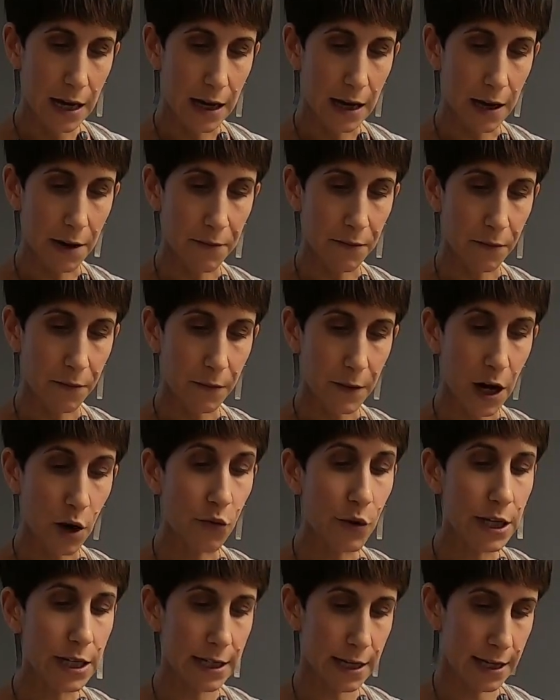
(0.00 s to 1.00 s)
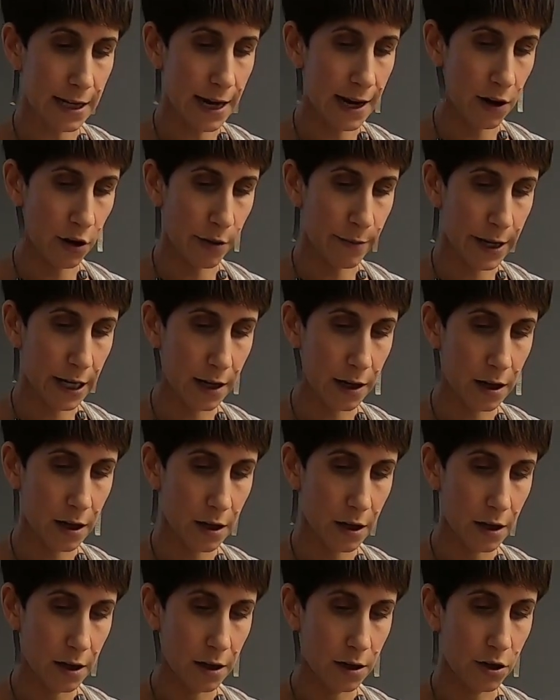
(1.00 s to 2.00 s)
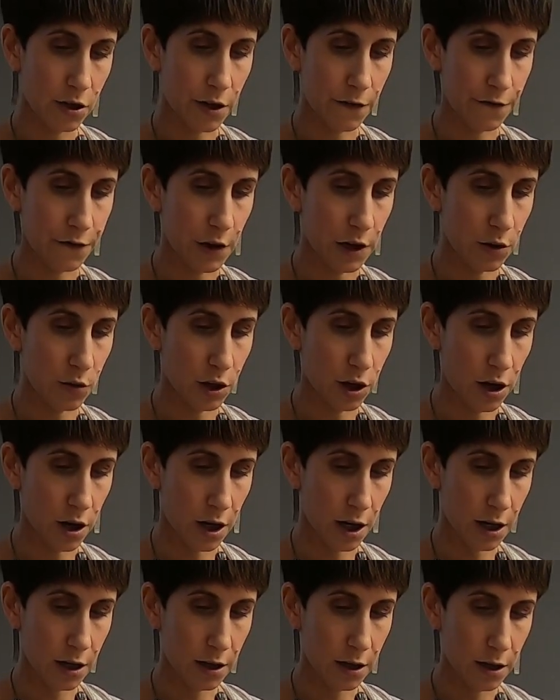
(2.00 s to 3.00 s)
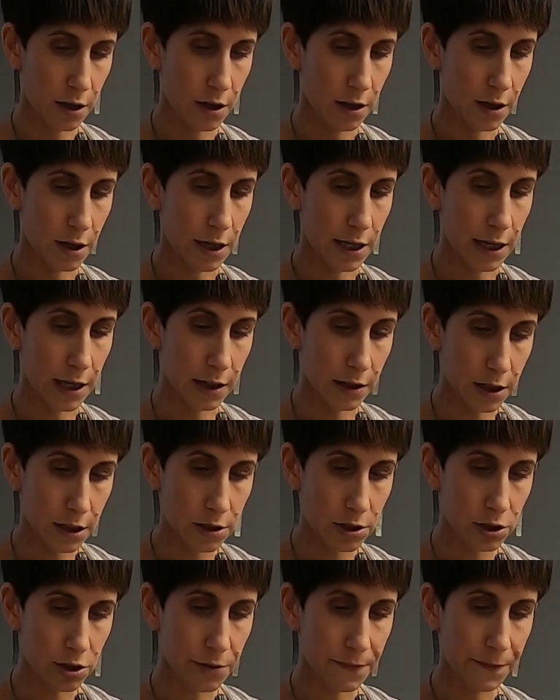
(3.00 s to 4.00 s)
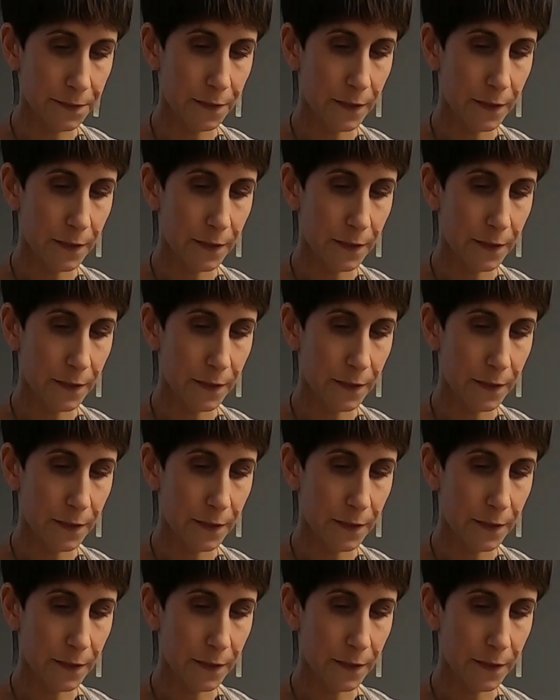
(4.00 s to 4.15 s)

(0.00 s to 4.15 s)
I'll read it in Arabic. You can follow along in English.